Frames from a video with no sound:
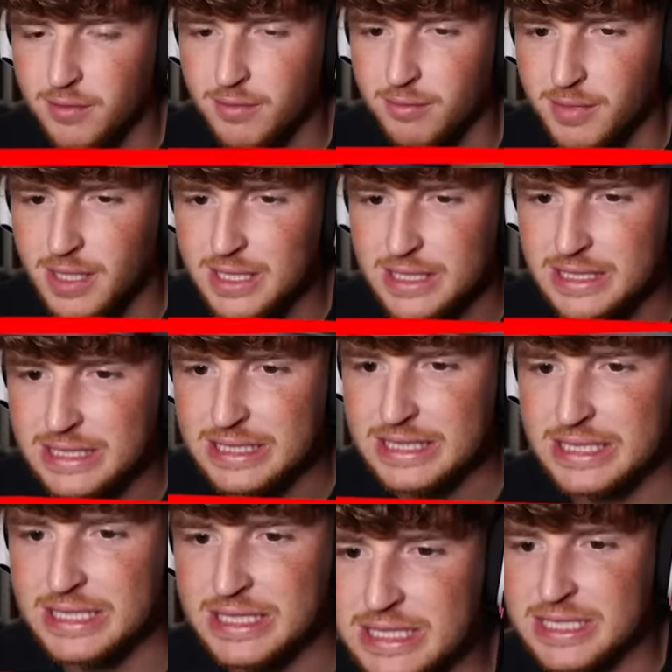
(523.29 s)
Oh my
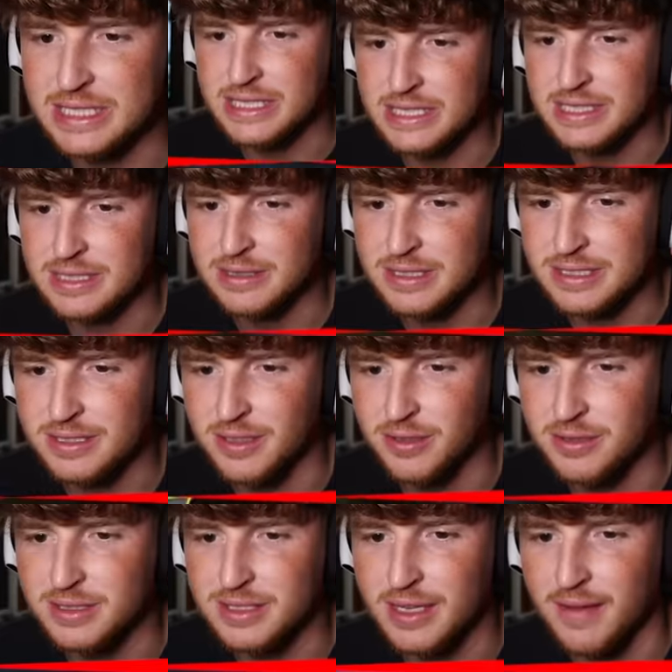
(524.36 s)
god, this is
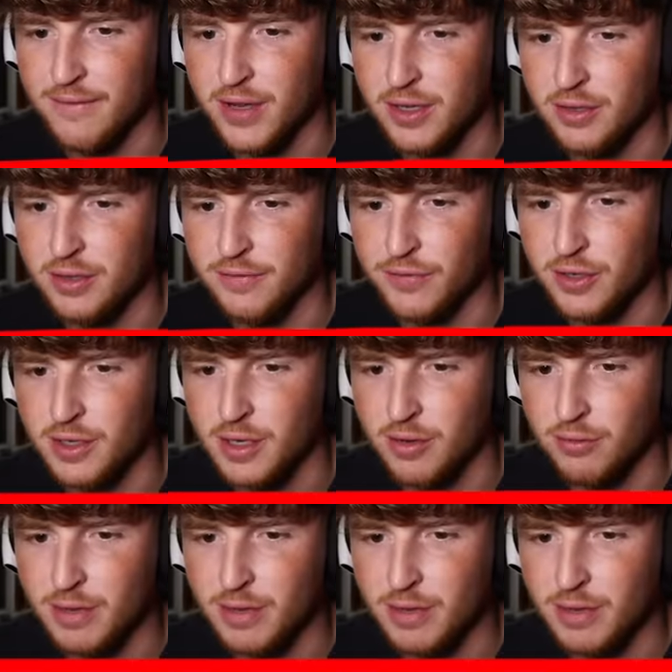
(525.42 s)
so difficult for no